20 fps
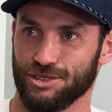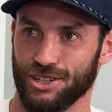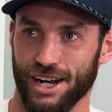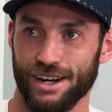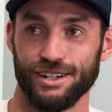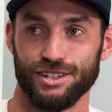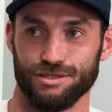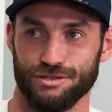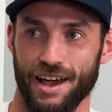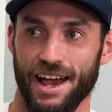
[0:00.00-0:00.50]

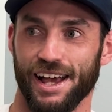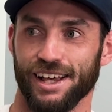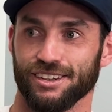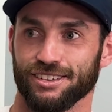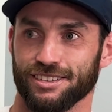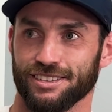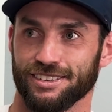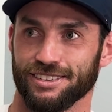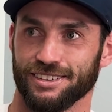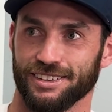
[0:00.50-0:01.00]
Jared's
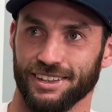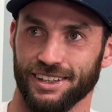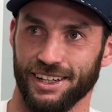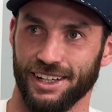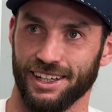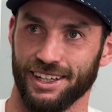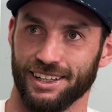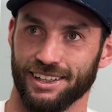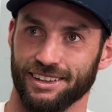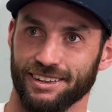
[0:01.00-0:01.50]
fast,
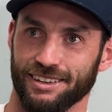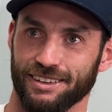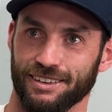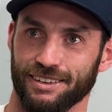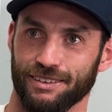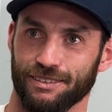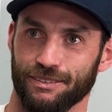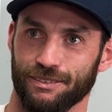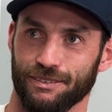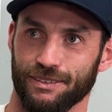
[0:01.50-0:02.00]
and
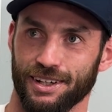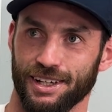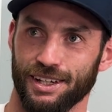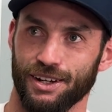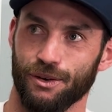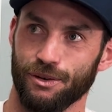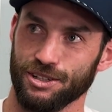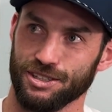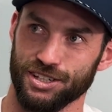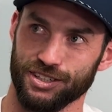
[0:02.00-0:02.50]
he
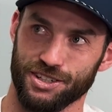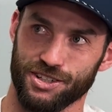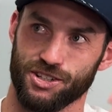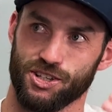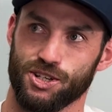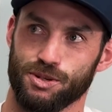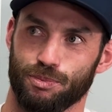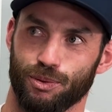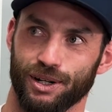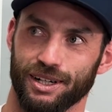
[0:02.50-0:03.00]
always does this
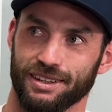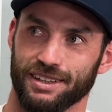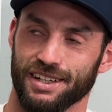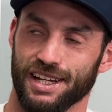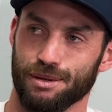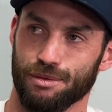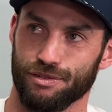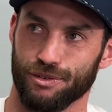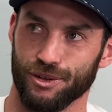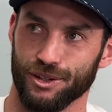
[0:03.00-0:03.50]
sprint the
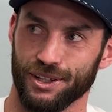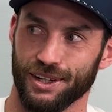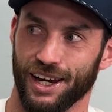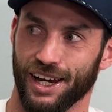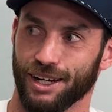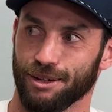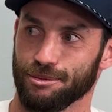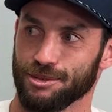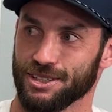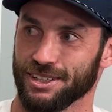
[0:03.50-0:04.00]
day before the
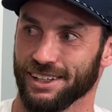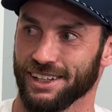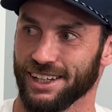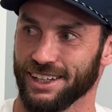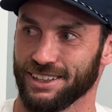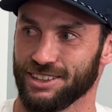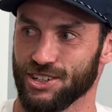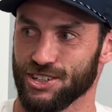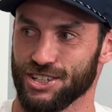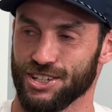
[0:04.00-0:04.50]
games, and
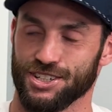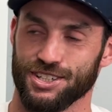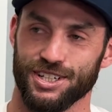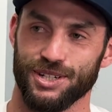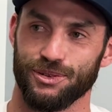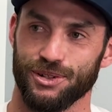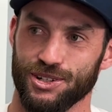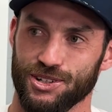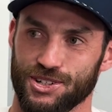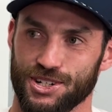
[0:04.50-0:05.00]
like just to
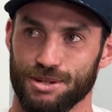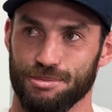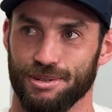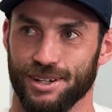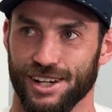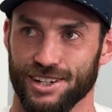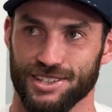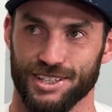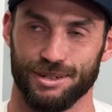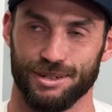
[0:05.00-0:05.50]
see what his GPS